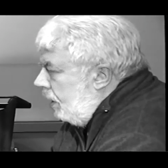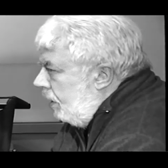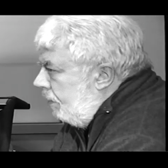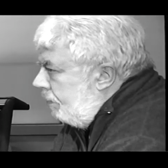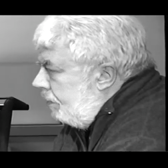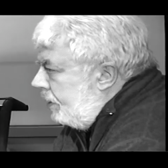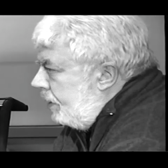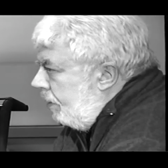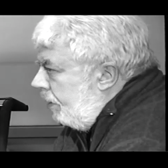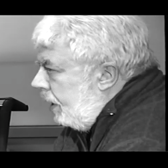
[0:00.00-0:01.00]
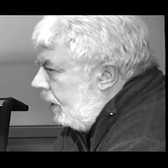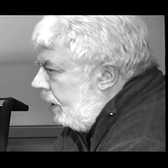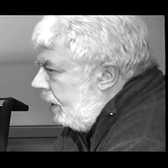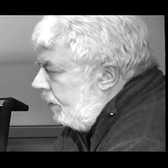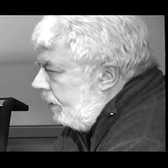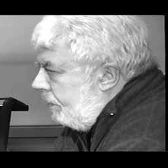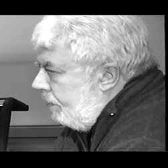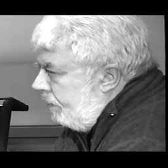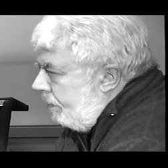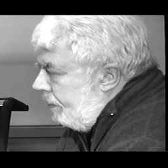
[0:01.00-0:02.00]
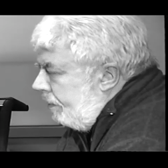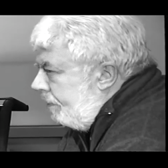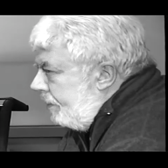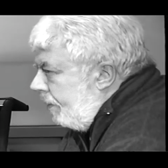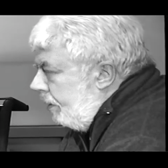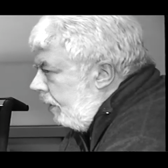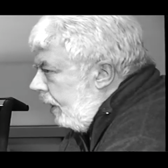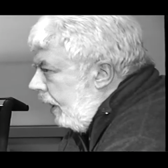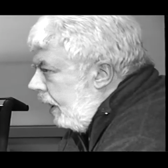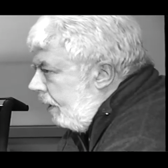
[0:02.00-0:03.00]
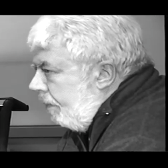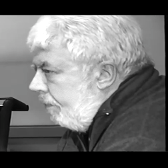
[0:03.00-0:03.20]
um, so uh, you know, I'm sort of looking at it